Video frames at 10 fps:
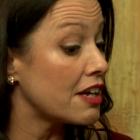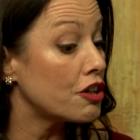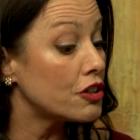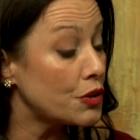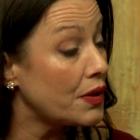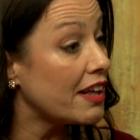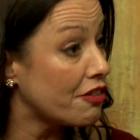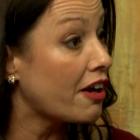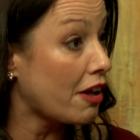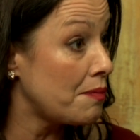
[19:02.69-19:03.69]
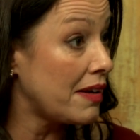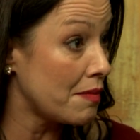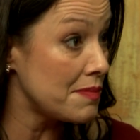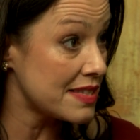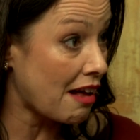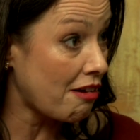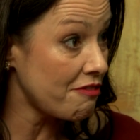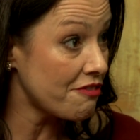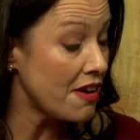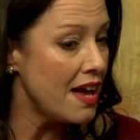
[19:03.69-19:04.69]
including the gunman
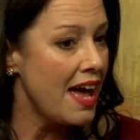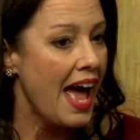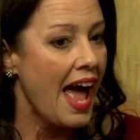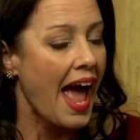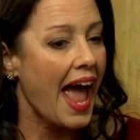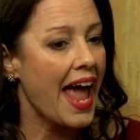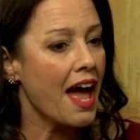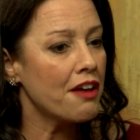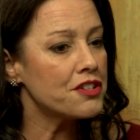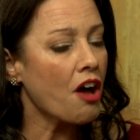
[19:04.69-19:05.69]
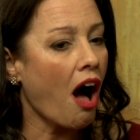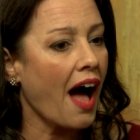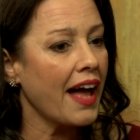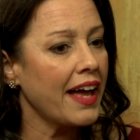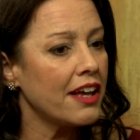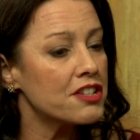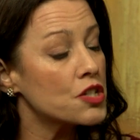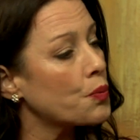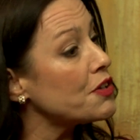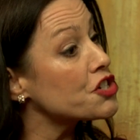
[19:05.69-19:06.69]
himself. And I
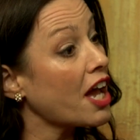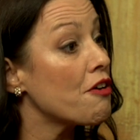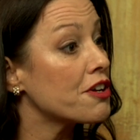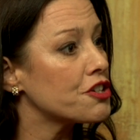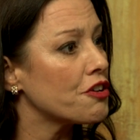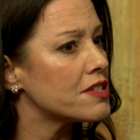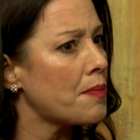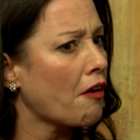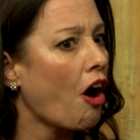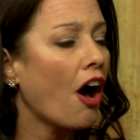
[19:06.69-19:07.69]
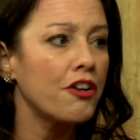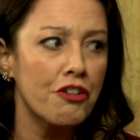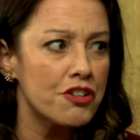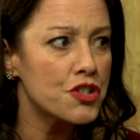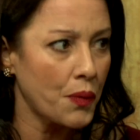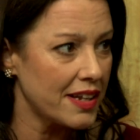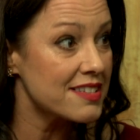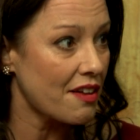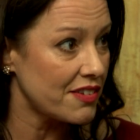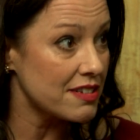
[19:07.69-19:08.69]
switch characters about
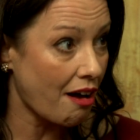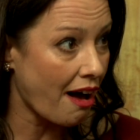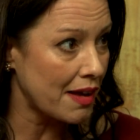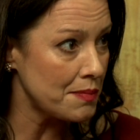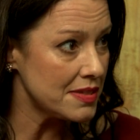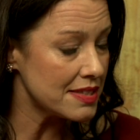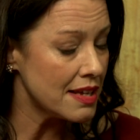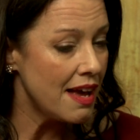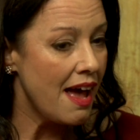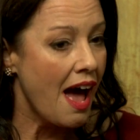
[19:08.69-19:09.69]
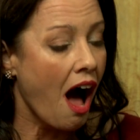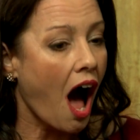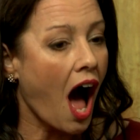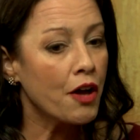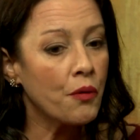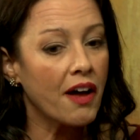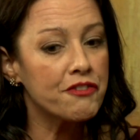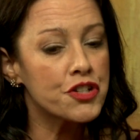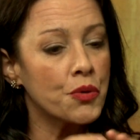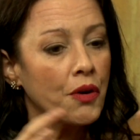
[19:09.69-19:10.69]
127 times. I have
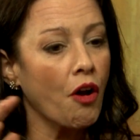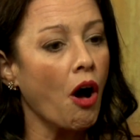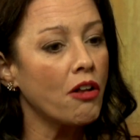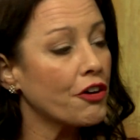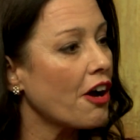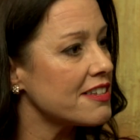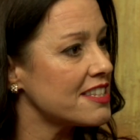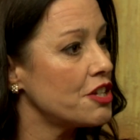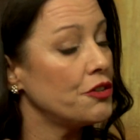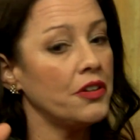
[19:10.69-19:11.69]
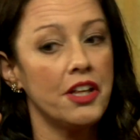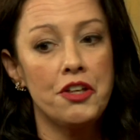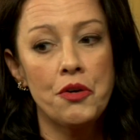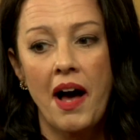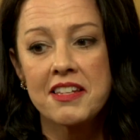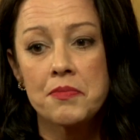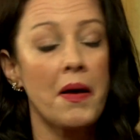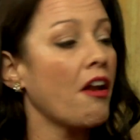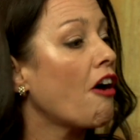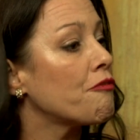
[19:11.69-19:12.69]
toured all across the U.S.,
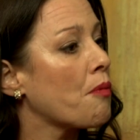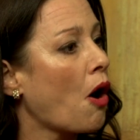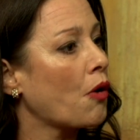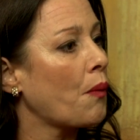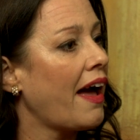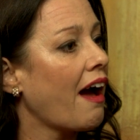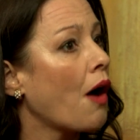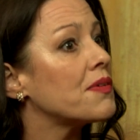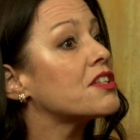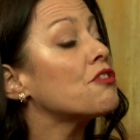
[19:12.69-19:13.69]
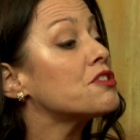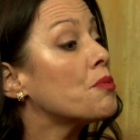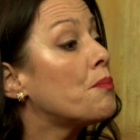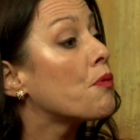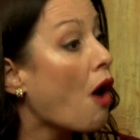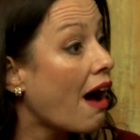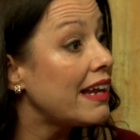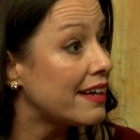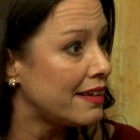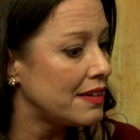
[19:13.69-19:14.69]
been off Broadway. I was also brought
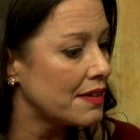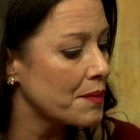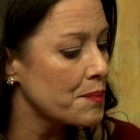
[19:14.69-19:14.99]
in,